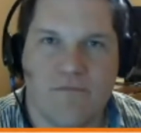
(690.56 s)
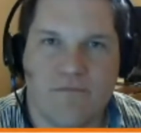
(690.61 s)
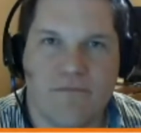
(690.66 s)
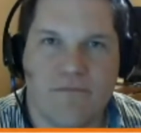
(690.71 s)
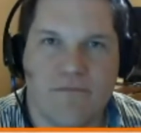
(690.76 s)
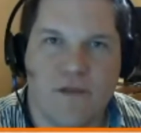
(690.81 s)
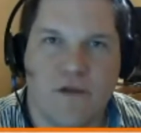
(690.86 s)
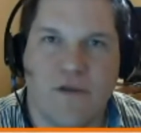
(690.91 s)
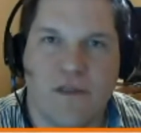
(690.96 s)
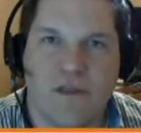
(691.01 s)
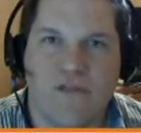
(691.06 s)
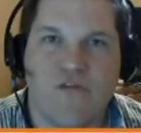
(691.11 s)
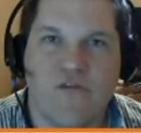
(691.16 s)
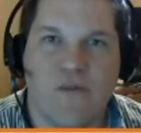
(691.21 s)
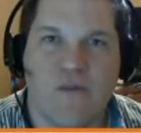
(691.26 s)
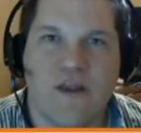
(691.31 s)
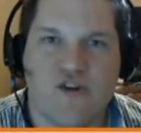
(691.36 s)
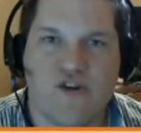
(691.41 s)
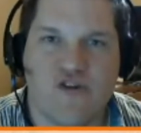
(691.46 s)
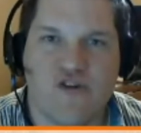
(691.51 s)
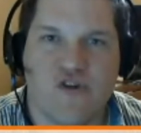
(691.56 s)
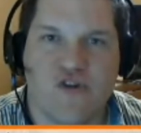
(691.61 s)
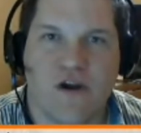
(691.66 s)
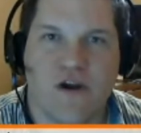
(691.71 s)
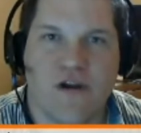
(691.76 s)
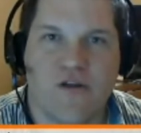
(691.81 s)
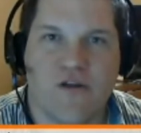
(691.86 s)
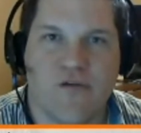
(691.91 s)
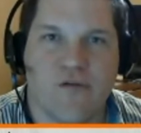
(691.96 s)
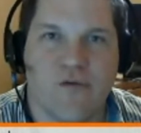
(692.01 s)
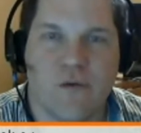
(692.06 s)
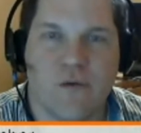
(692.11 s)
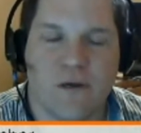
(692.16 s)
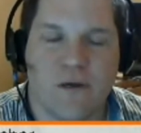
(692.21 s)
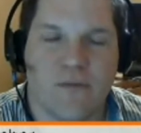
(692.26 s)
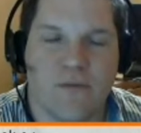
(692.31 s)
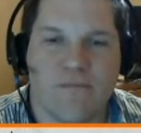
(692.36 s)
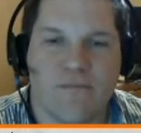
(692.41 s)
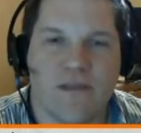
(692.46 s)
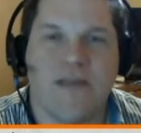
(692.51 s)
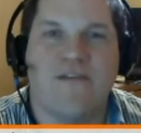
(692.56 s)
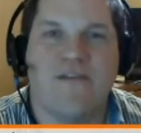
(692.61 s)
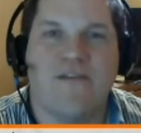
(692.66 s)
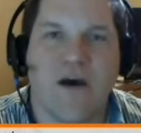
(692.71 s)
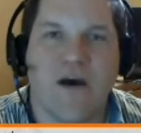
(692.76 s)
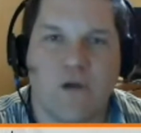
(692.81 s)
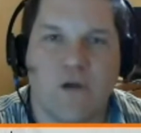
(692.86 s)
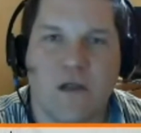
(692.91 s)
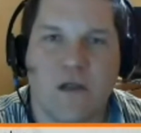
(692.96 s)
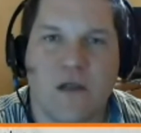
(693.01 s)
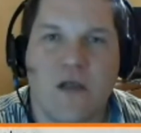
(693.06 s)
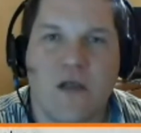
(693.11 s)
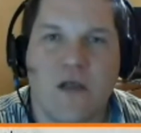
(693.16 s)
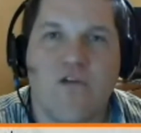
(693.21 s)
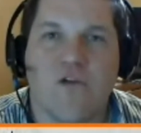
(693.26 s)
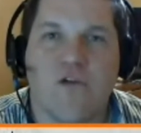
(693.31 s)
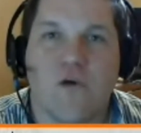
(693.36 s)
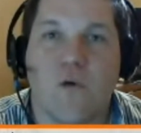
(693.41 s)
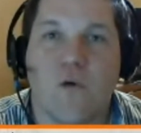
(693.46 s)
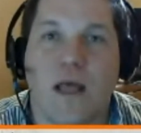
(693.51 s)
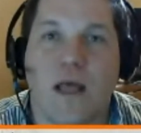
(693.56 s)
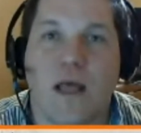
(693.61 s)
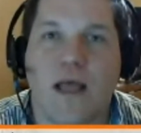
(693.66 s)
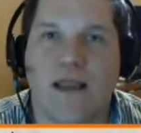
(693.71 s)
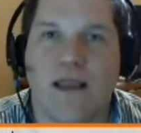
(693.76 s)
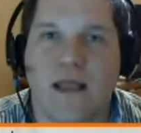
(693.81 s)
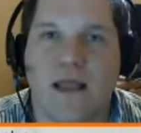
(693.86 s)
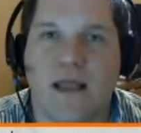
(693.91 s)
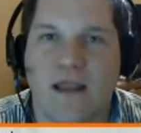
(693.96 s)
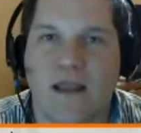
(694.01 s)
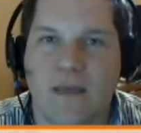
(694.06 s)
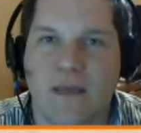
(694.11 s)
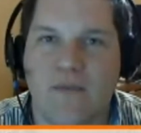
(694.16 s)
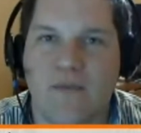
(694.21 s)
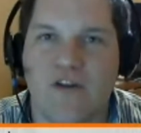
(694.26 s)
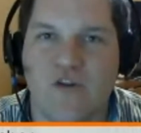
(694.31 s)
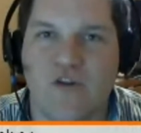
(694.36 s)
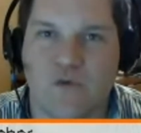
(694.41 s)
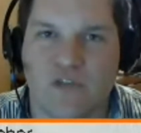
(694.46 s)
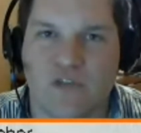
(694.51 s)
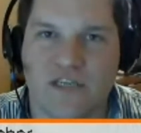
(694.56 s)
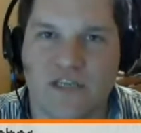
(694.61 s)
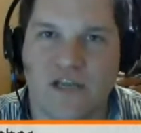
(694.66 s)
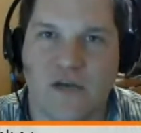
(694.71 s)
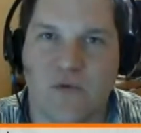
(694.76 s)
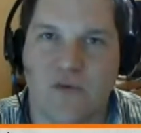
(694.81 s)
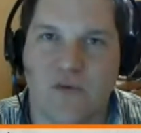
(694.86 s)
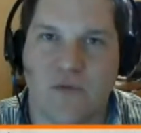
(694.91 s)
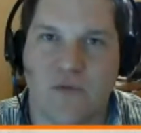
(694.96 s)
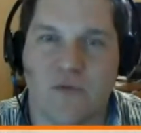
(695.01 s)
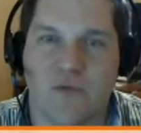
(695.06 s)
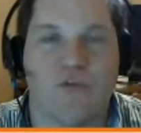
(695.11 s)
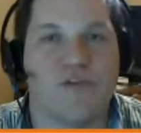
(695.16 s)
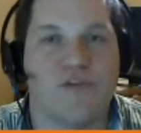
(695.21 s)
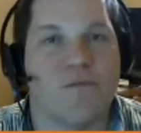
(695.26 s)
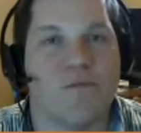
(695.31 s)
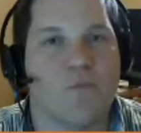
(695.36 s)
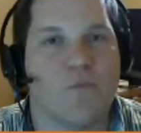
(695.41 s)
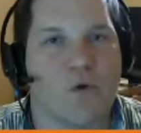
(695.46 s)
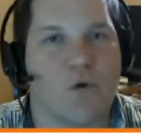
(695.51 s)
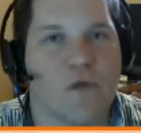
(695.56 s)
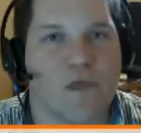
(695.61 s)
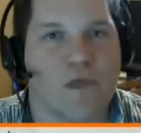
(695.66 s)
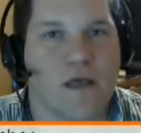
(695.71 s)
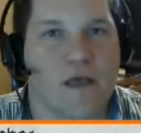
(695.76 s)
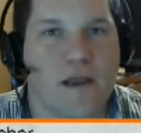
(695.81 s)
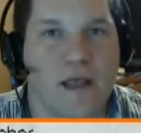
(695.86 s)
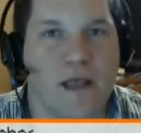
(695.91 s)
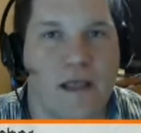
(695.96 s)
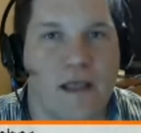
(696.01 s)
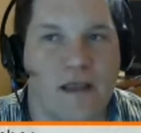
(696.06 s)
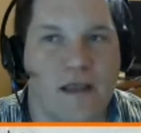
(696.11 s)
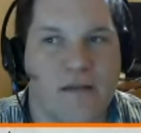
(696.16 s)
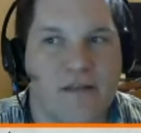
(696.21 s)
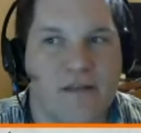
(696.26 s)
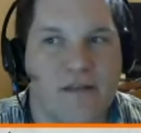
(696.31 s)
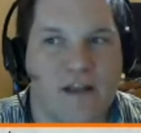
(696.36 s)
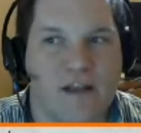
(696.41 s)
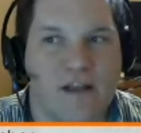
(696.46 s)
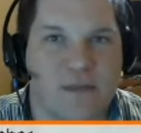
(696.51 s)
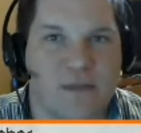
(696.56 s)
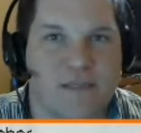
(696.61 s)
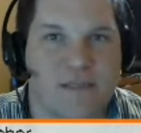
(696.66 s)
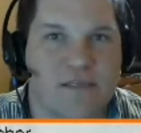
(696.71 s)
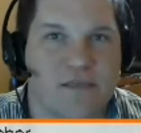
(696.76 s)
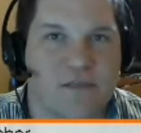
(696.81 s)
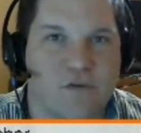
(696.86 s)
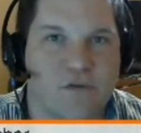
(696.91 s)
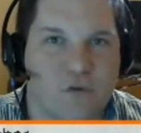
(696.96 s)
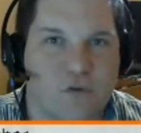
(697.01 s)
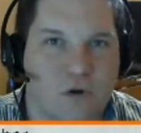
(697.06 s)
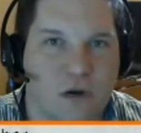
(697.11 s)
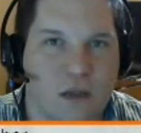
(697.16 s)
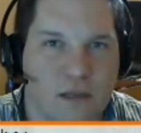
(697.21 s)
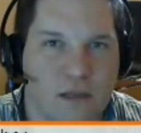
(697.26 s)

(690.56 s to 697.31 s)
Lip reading: the information you're trying to give out. So an image will stick with a person more than a text message or